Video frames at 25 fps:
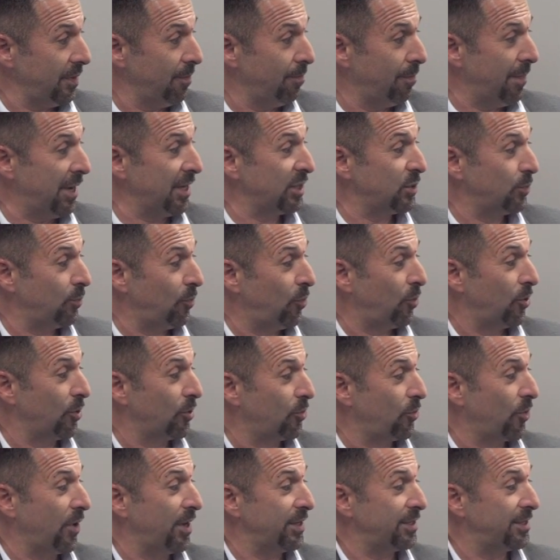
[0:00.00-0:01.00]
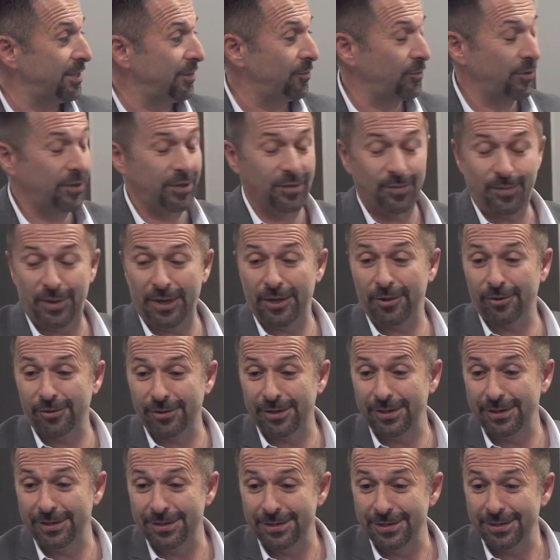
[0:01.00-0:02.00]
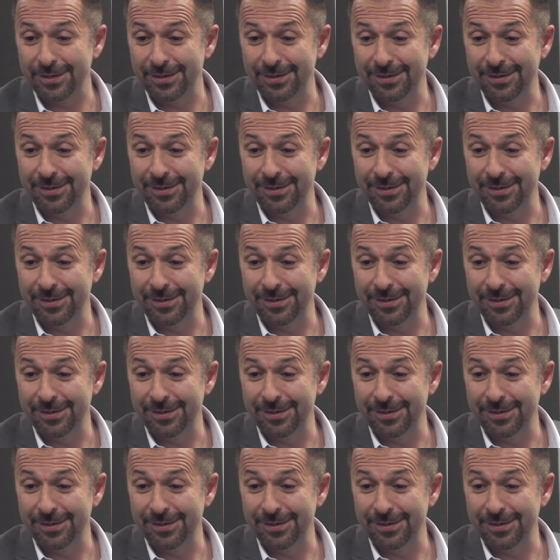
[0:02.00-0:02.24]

much more aggressive with the penalties.